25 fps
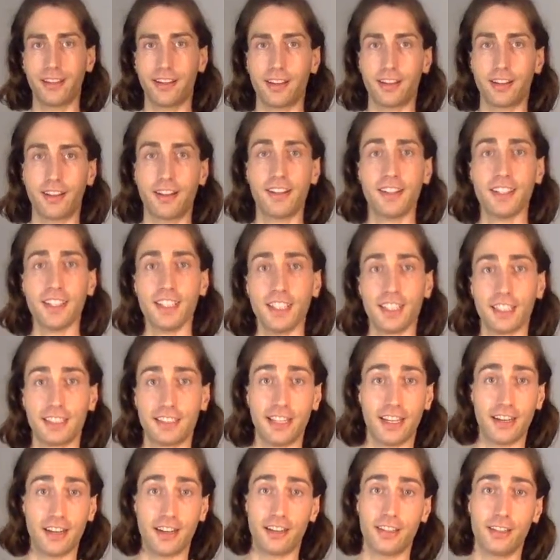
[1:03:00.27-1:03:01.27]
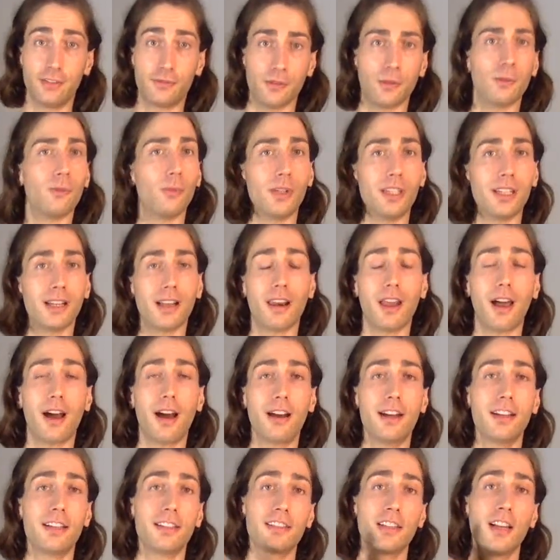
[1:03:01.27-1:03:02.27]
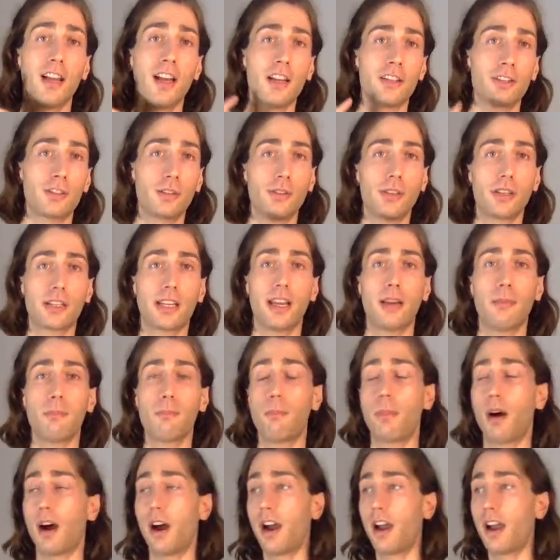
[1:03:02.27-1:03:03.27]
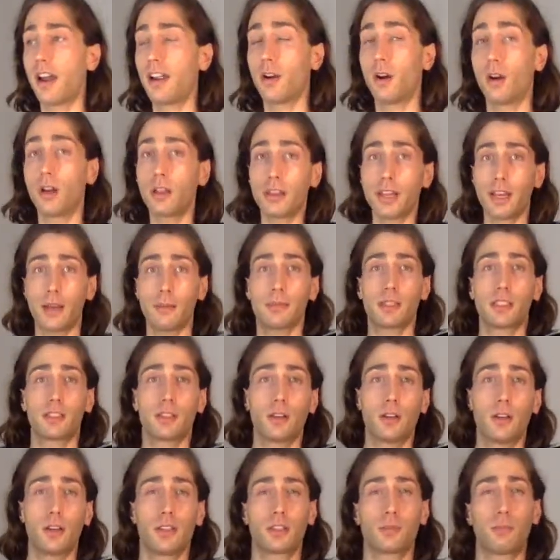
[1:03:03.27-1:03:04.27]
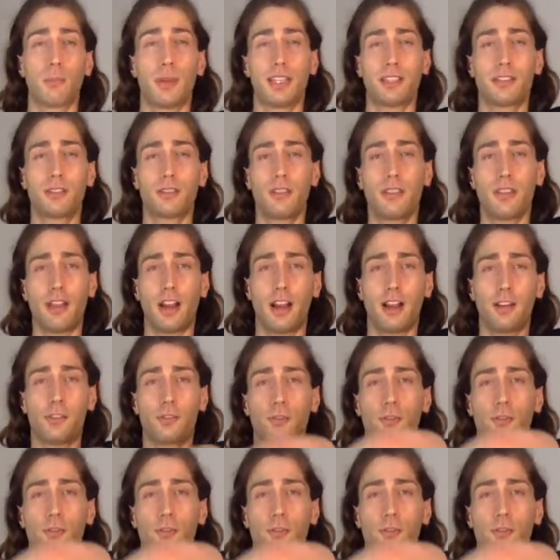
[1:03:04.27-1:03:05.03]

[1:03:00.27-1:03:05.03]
I even realized. So you can buy on Amazon special knives